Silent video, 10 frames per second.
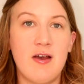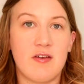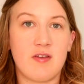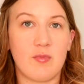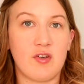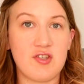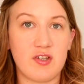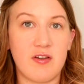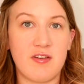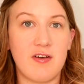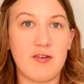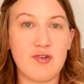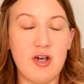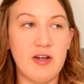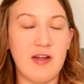So I'm just going to
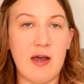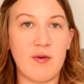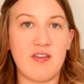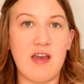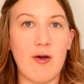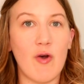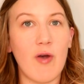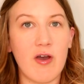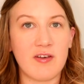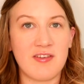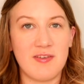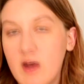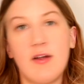try it now, see how it works.